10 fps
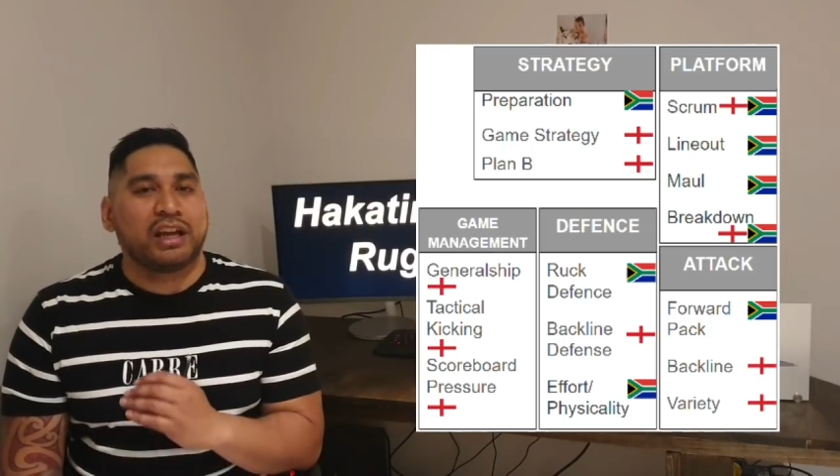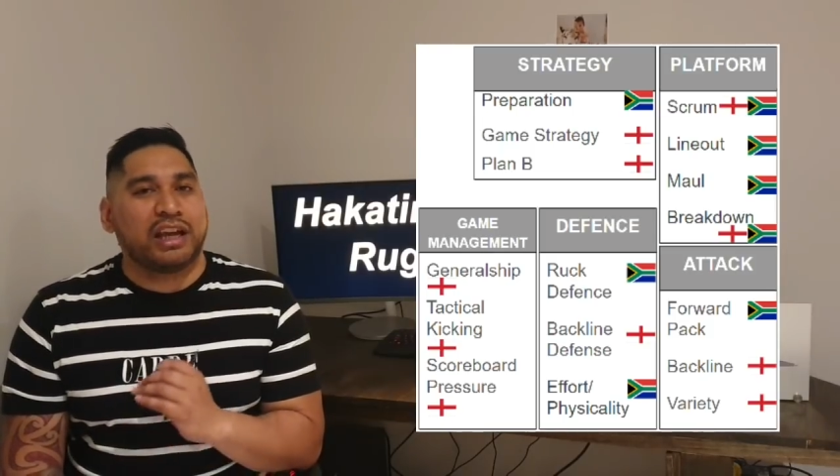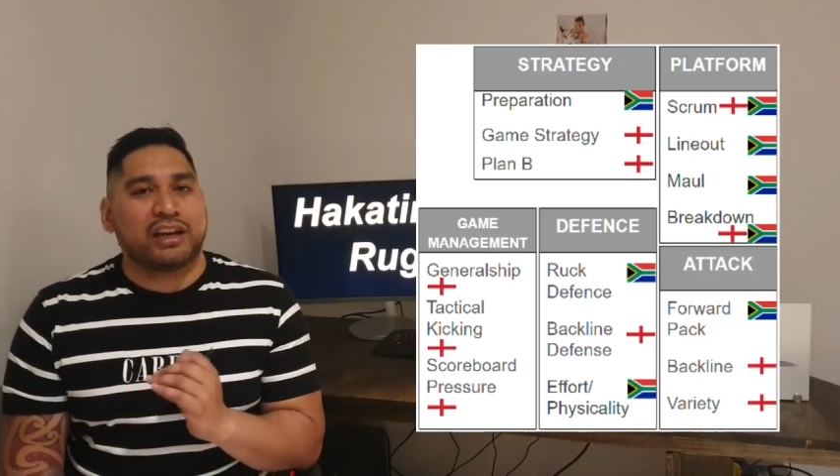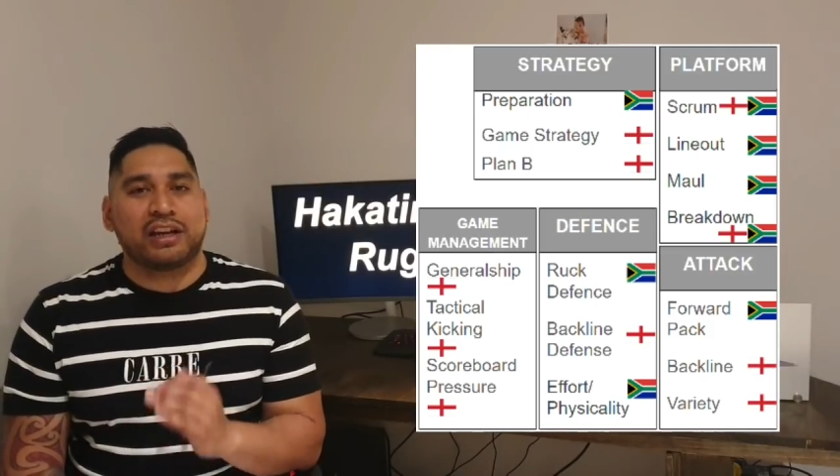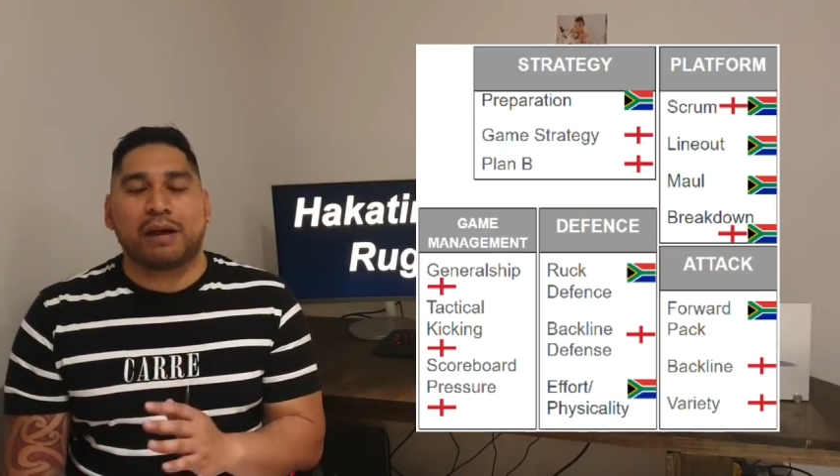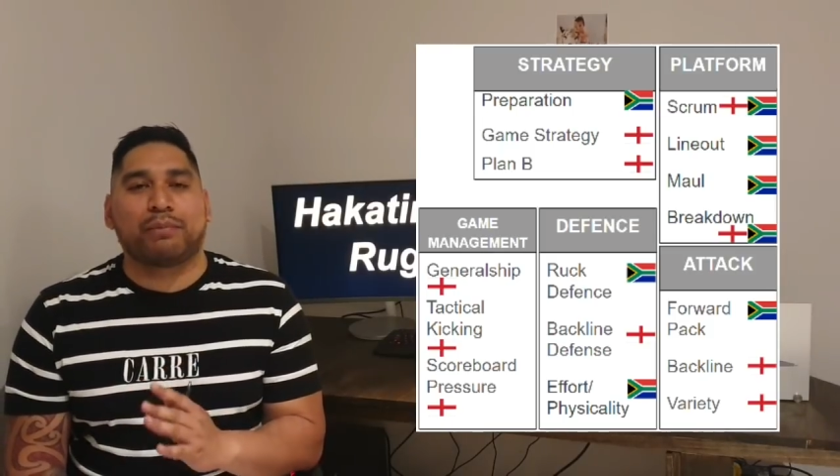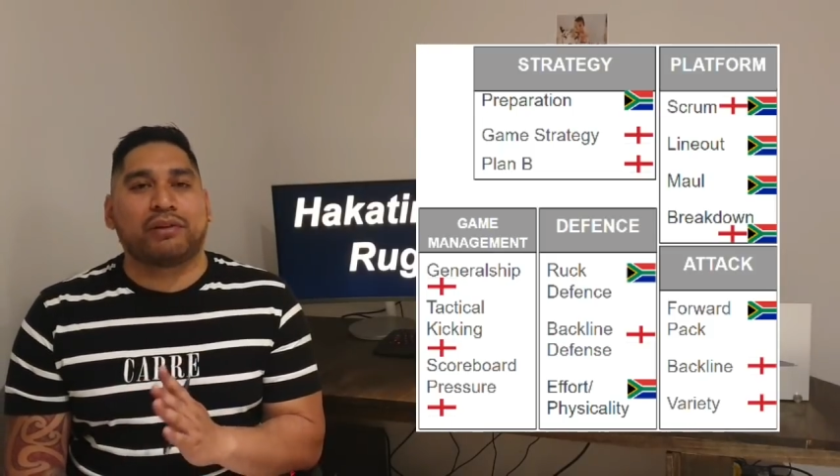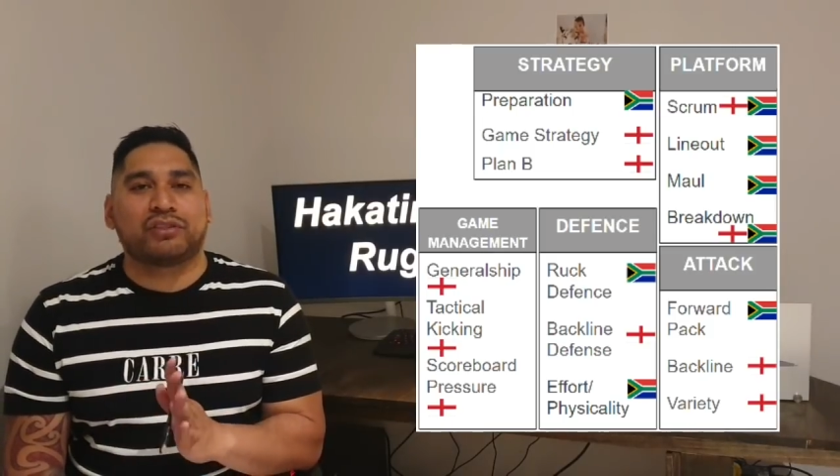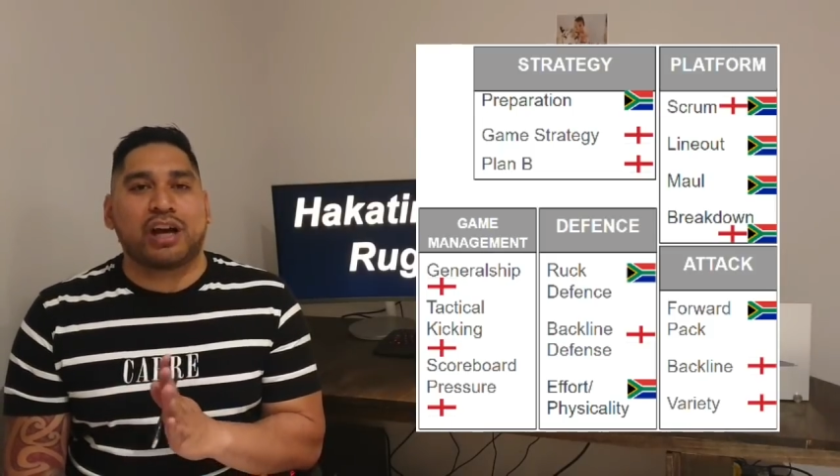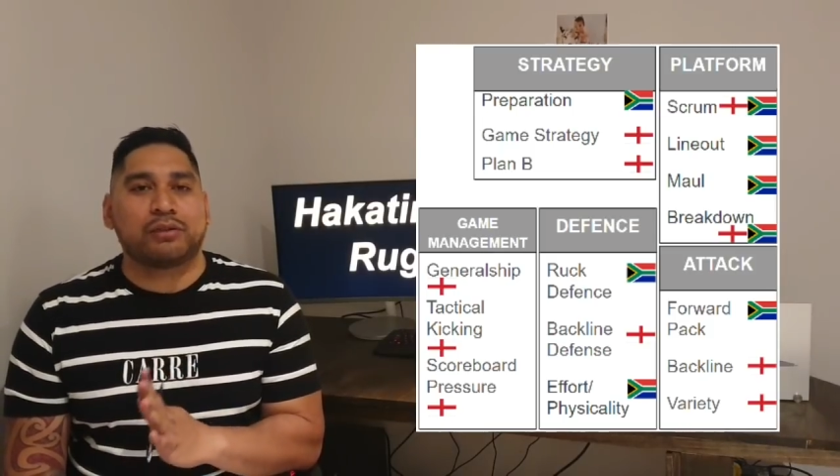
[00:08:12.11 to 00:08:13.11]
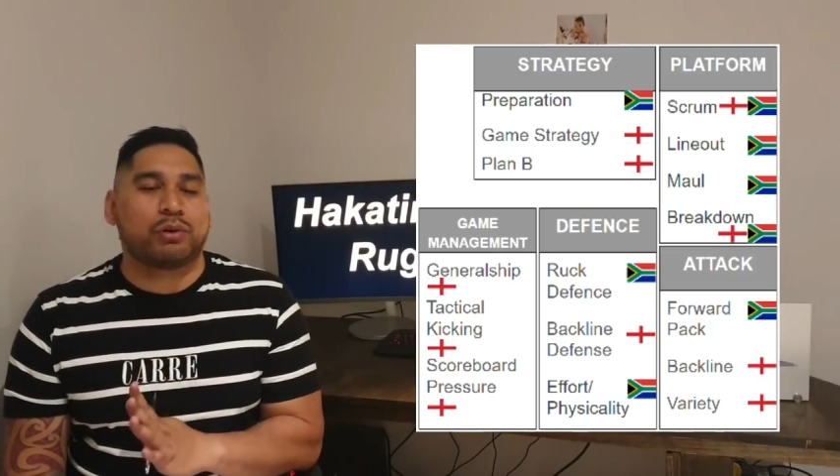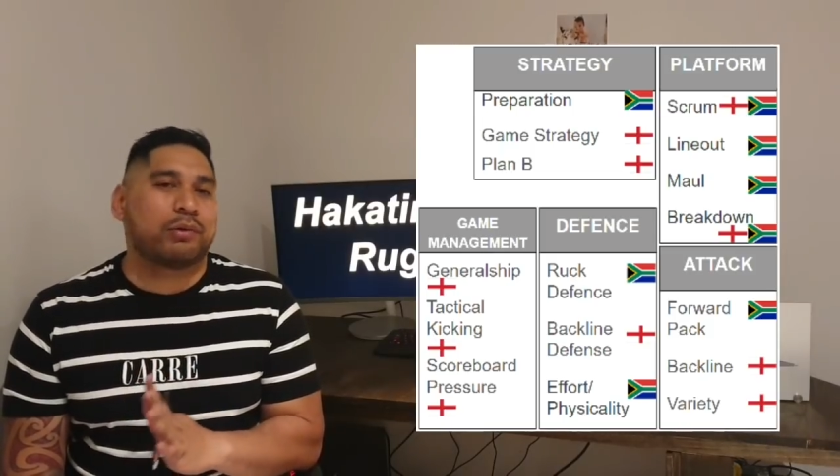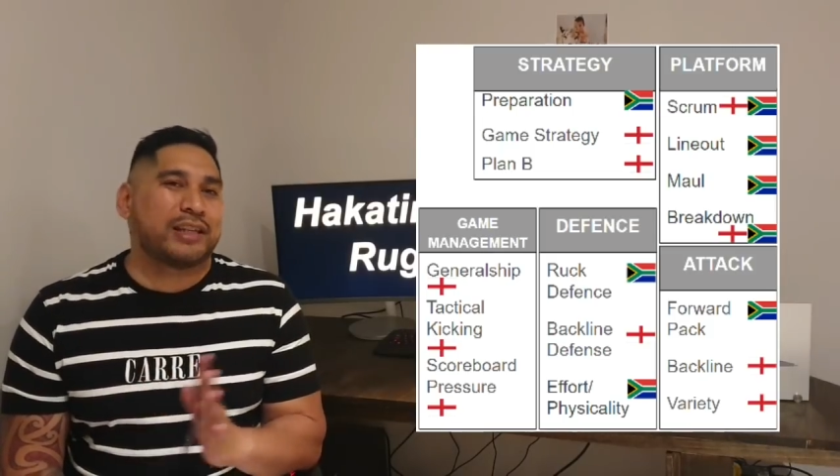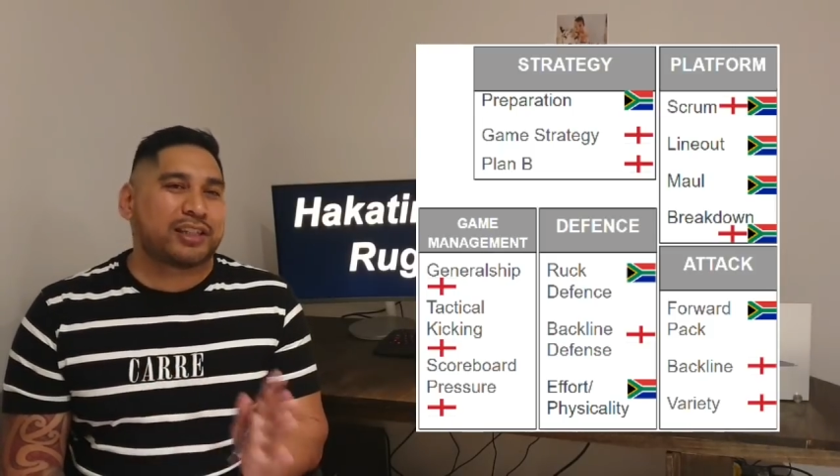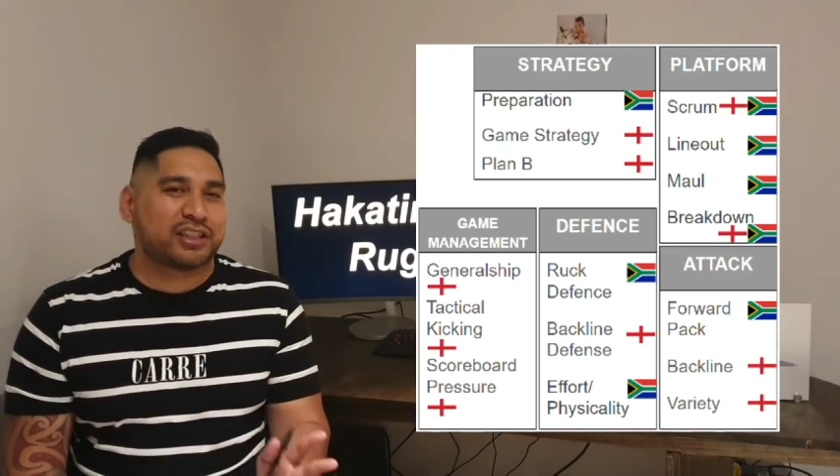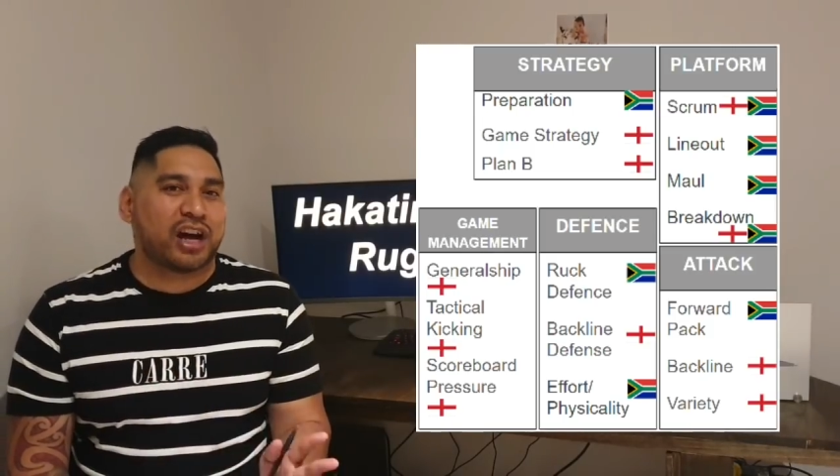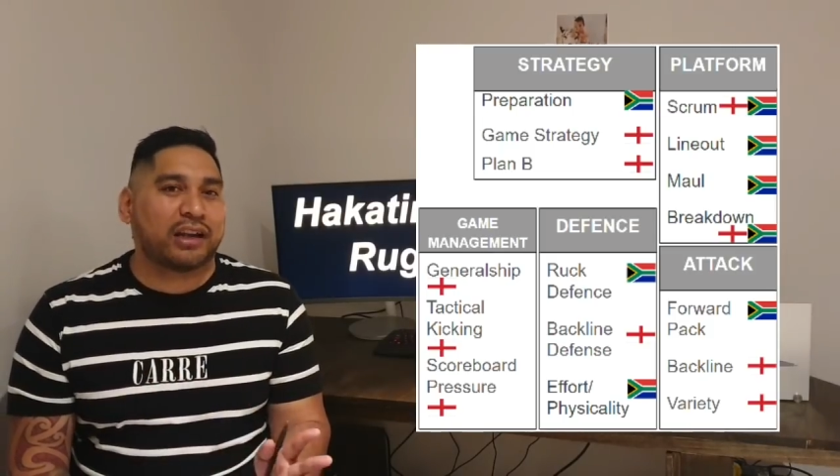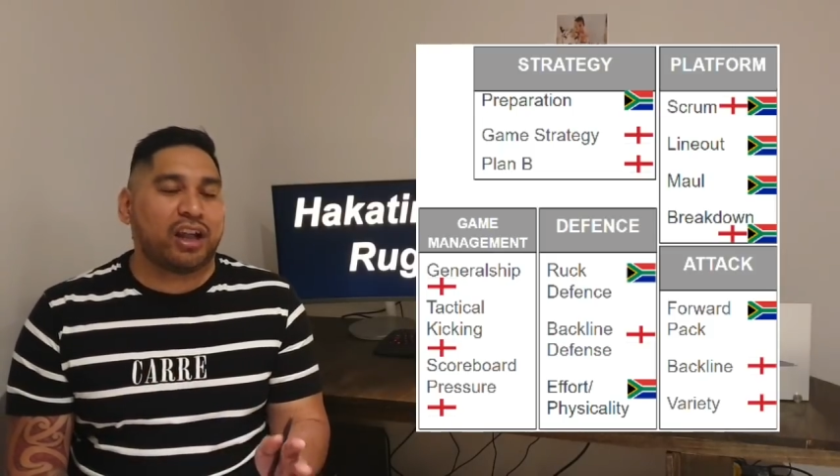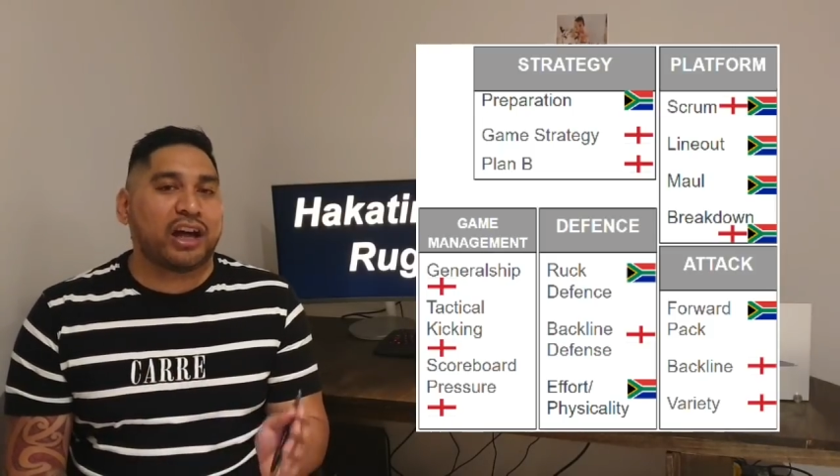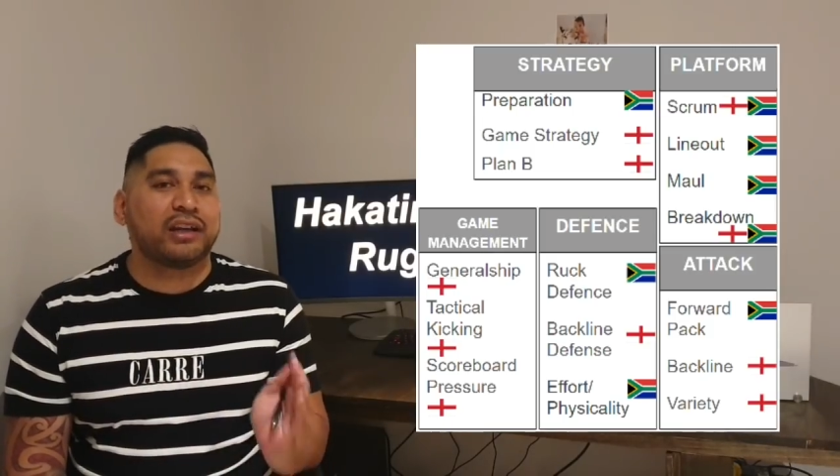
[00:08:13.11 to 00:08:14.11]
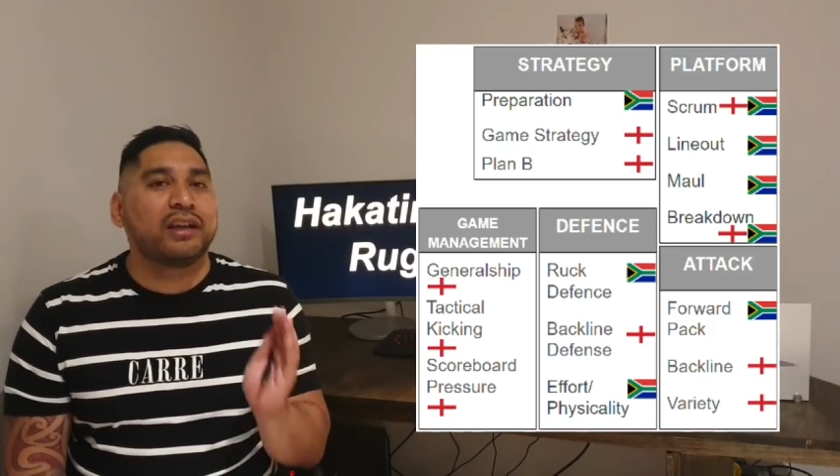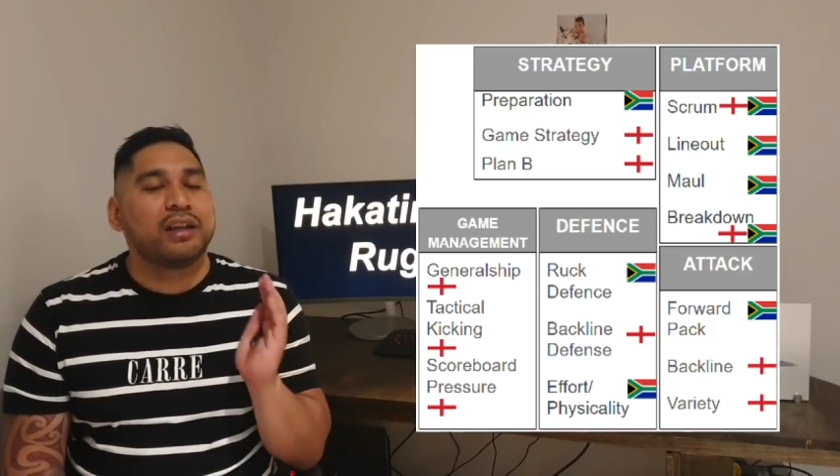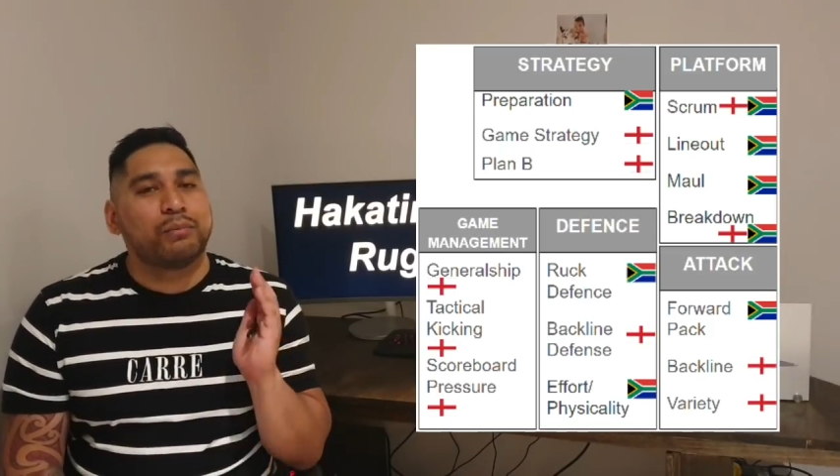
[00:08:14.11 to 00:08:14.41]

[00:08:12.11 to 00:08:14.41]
He had a number of times where he went sideline,